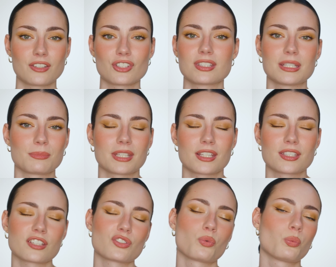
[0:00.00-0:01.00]
It just seems like
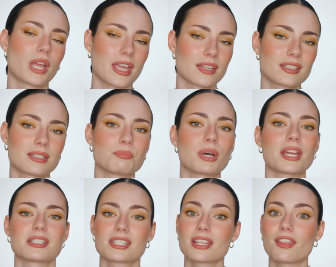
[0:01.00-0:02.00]
such a waste,
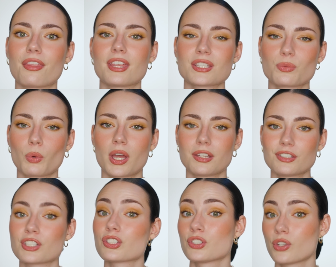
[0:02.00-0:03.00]
but this one
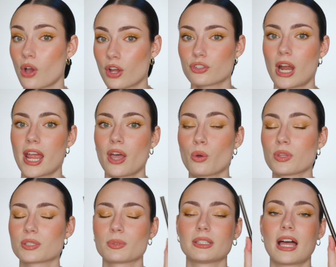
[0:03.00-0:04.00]
does not dry out.
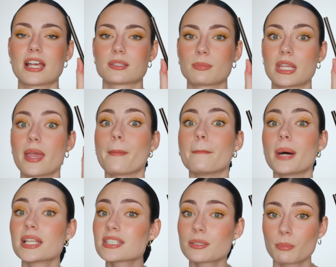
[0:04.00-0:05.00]
This one lasts me
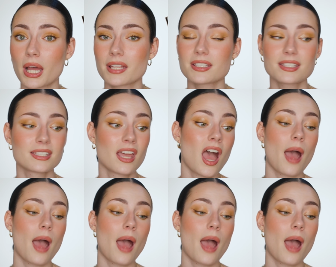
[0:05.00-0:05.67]
months and months.